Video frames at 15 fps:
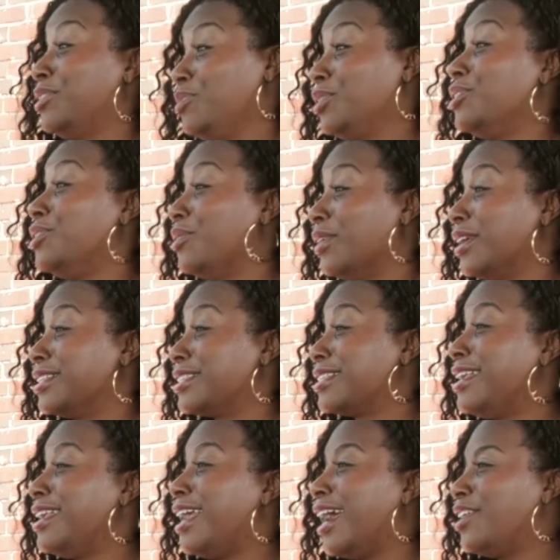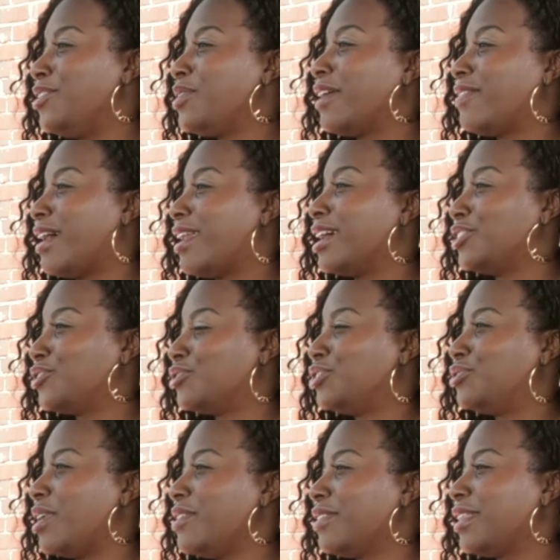you can do this, and you get that extra
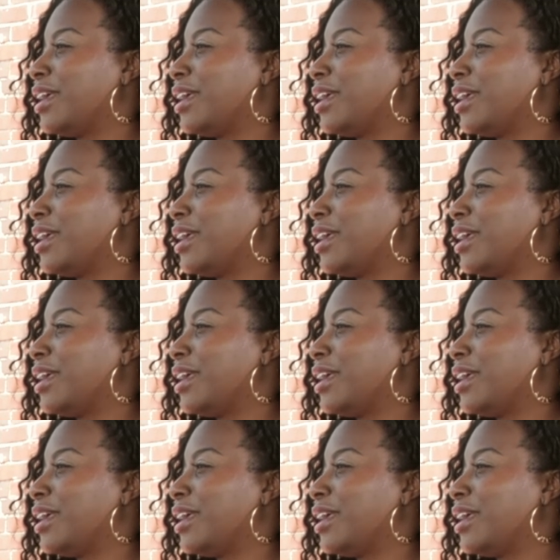strength.